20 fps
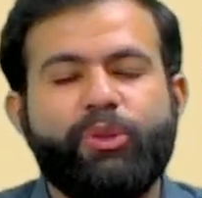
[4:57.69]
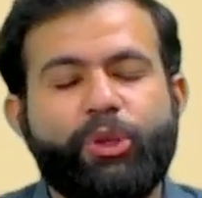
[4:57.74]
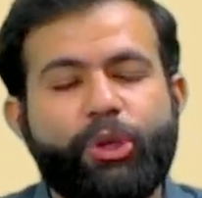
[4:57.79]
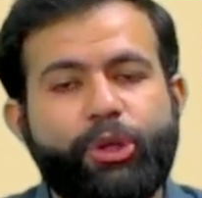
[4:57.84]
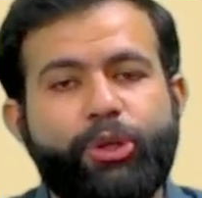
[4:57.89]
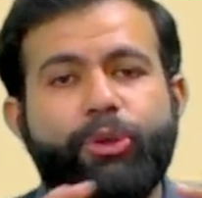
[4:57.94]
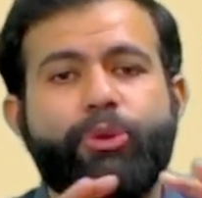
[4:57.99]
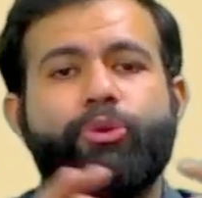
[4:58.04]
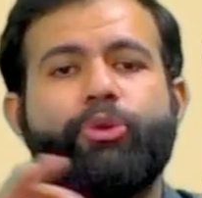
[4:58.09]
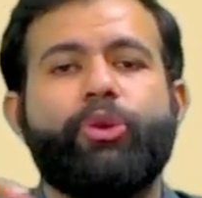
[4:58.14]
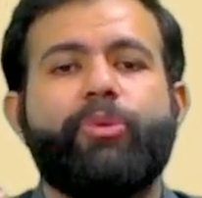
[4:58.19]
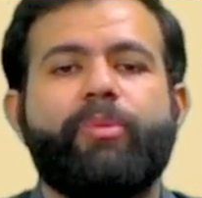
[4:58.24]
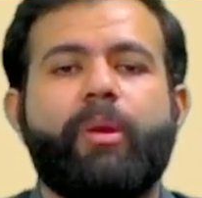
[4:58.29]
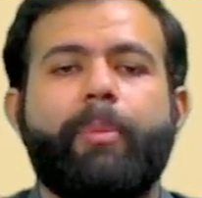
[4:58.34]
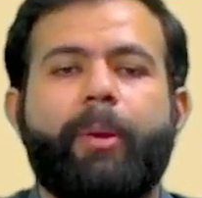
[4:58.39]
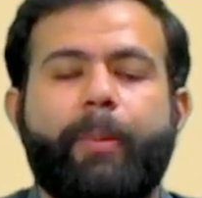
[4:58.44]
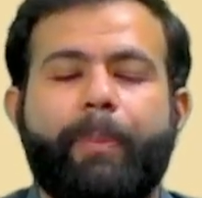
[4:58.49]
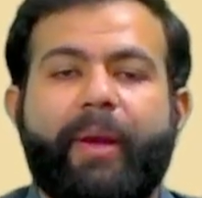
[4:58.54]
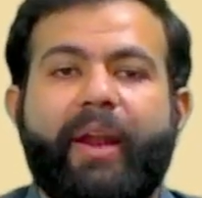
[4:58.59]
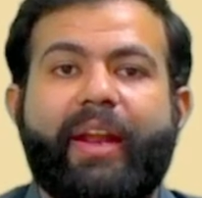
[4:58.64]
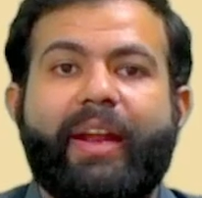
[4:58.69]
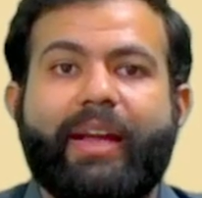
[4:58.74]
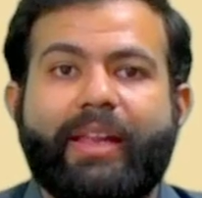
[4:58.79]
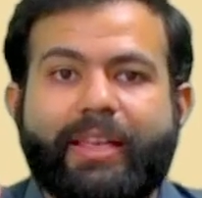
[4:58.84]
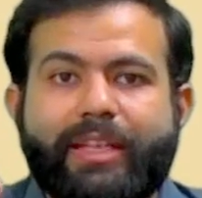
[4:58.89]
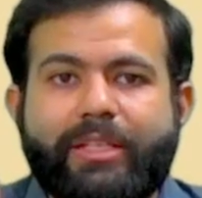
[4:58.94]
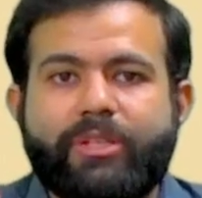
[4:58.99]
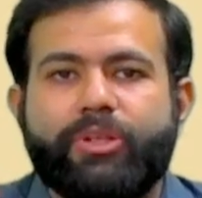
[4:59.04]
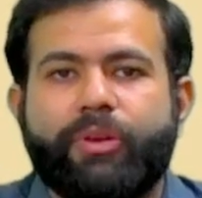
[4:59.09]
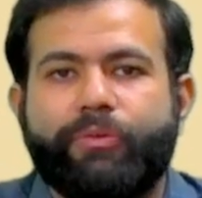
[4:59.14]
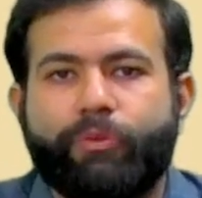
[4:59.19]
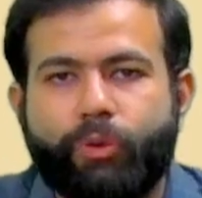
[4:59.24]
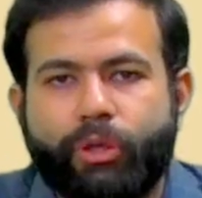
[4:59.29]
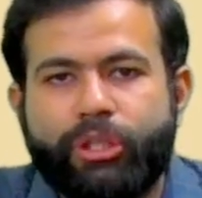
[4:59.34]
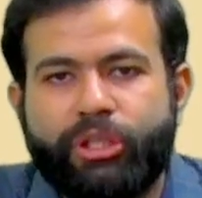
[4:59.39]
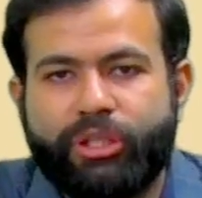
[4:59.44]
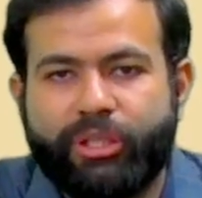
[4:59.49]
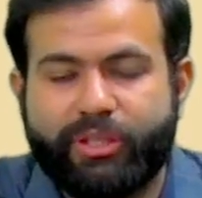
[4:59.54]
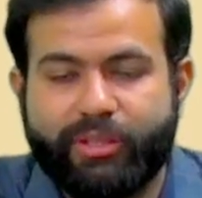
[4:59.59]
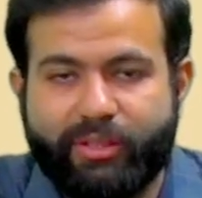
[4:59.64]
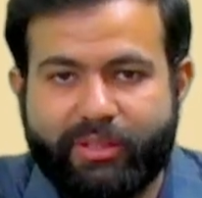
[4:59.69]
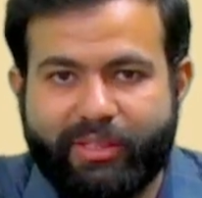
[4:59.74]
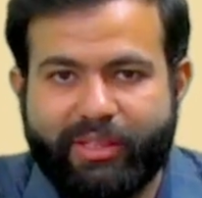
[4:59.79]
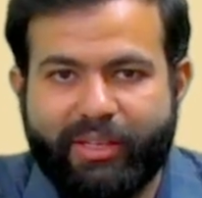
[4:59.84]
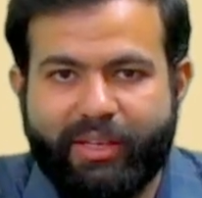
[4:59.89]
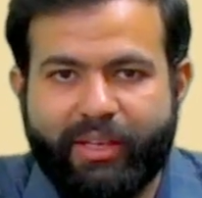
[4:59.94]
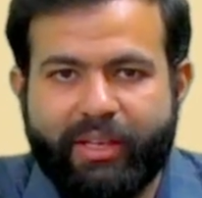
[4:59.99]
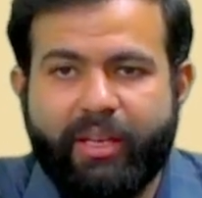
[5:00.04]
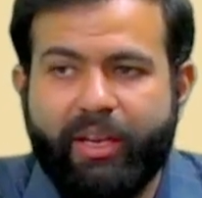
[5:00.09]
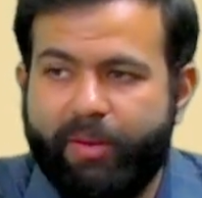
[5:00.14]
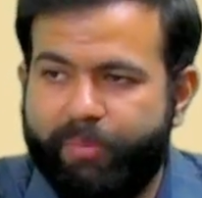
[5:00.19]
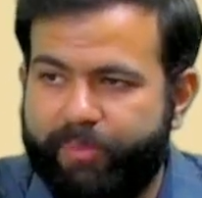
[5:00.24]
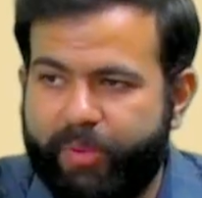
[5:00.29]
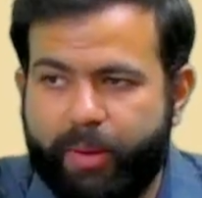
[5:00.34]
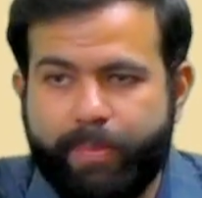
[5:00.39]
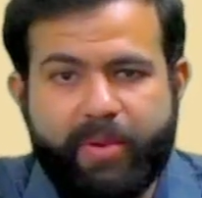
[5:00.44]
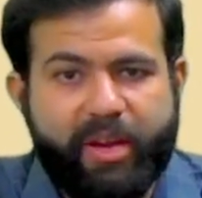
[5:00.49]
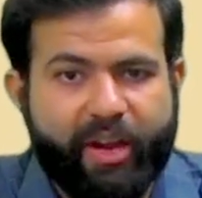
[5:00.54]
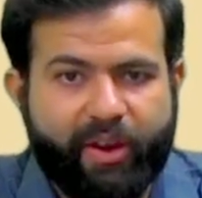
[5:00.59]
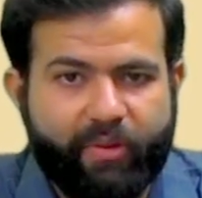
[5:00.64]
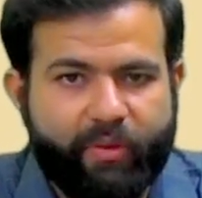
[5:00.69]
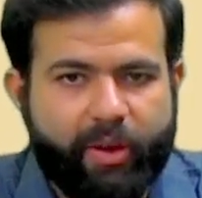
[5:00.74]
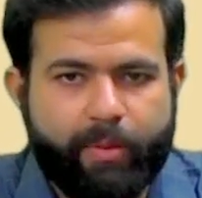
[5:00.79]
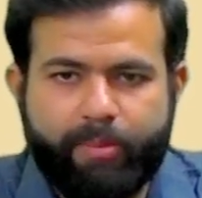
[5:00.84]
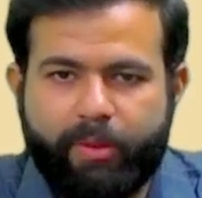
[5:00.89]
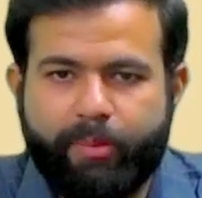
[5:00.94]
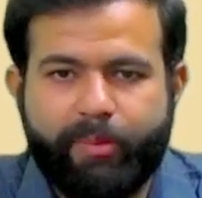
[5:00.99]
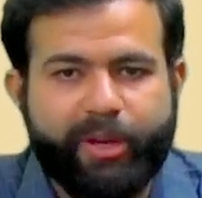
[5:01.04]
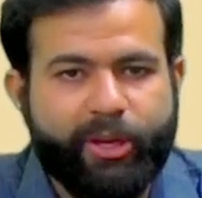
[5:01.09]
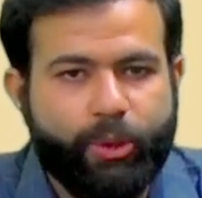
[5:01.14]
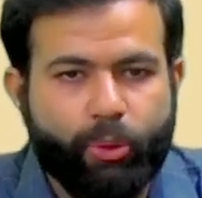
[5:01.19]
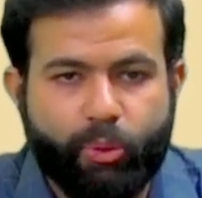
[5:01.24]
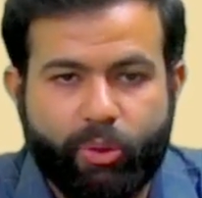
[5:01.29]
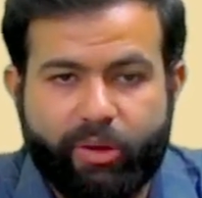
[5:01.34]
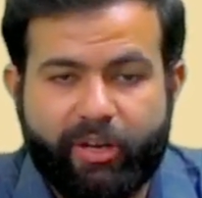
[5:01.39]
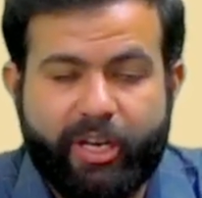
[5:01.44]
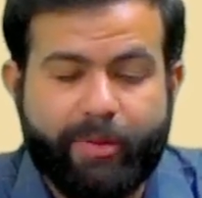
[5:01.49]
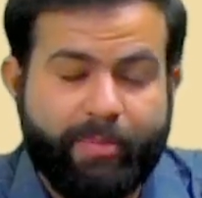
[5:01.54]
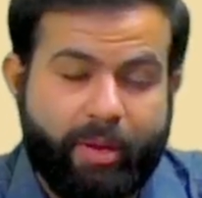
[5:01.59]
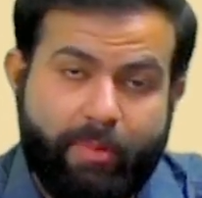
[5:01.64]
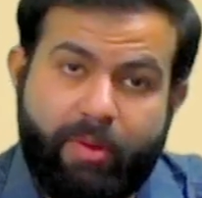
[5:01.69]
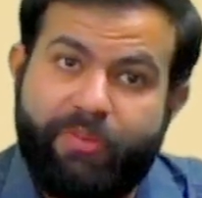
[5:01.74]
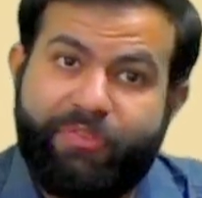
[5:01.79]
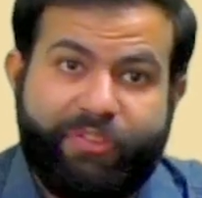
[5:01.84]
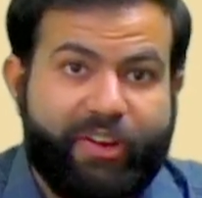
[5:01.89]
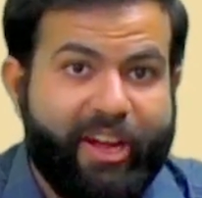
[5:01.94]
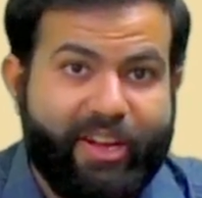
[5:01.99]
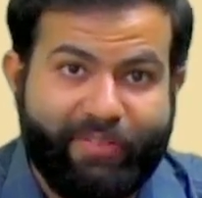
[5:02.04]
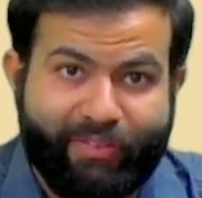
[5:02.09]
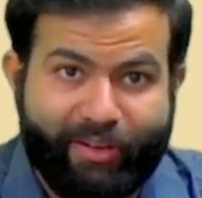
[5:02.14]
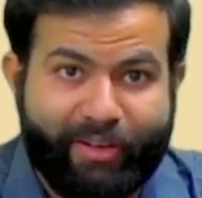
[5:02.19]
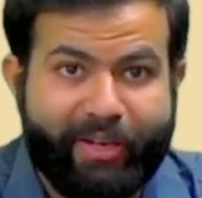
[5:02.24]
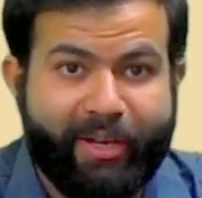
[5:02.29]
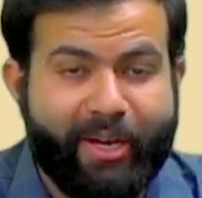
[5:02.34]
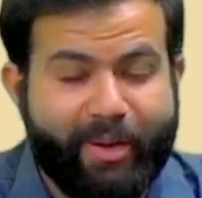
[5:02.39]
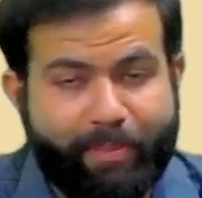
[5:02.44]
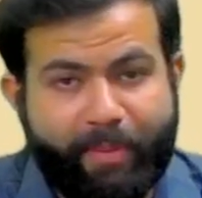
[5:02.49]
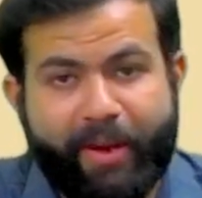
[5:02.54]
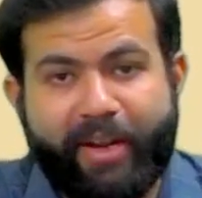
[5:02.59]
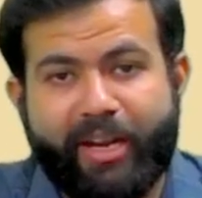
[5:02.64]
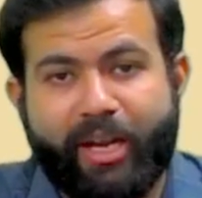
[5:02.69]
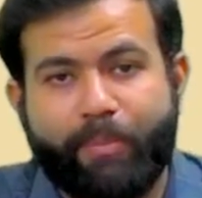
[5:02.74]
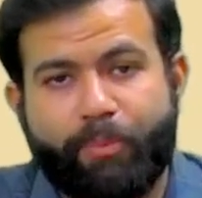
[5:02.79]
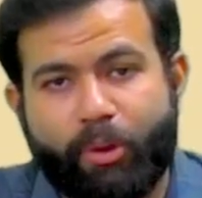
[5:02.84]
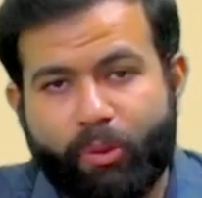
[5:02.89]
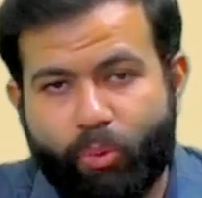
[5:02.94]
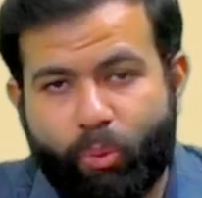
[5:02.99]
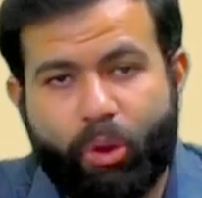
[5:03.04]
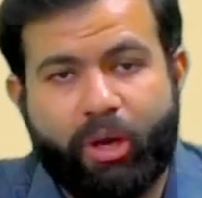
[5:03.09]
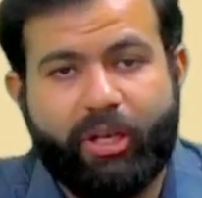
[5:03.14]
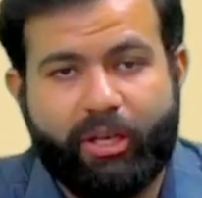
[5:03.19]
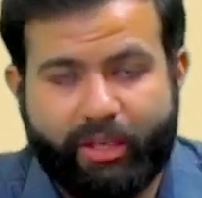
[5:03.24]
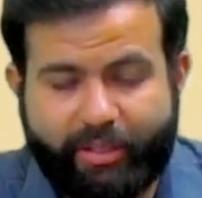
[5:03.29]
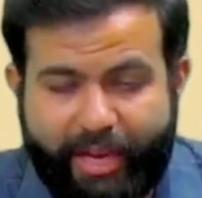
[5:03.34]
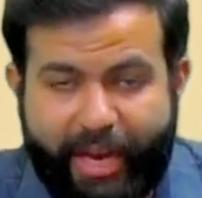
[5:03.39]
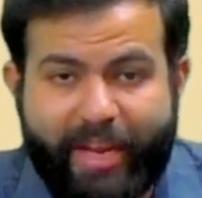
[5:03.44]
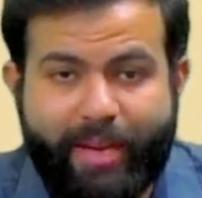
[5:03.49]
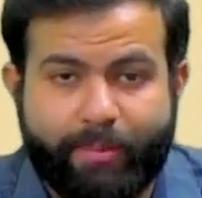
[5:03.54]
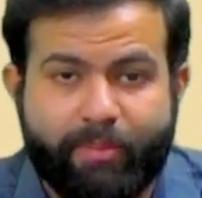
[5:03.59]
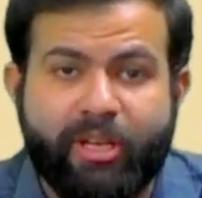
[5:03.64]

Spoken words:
you should be preparing a list of questions maybe 100, maybe 200, maybe 500, depending upon what time